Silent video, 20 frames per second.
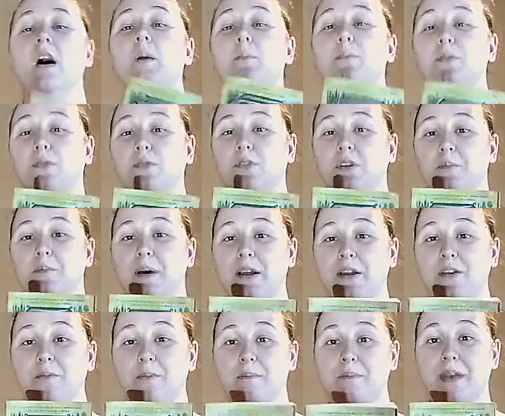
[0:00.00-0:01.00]
Uprooted by
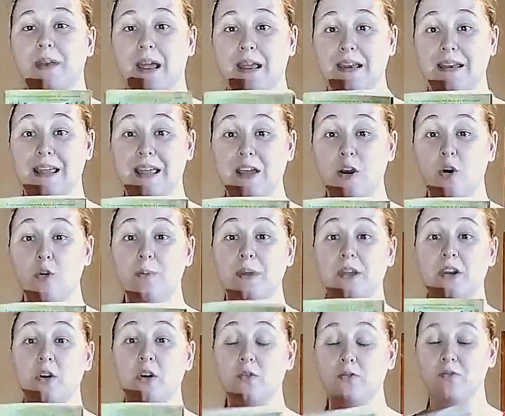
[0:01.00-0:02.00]
Naomi
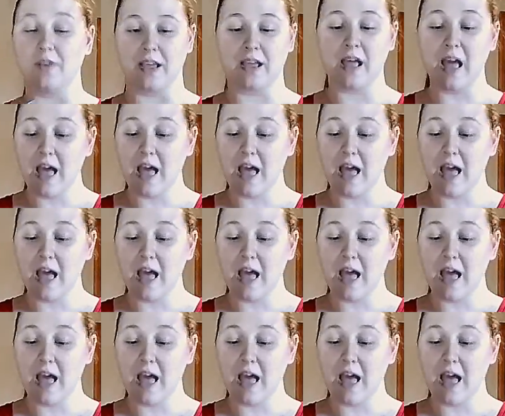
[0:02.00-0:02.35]
Novik.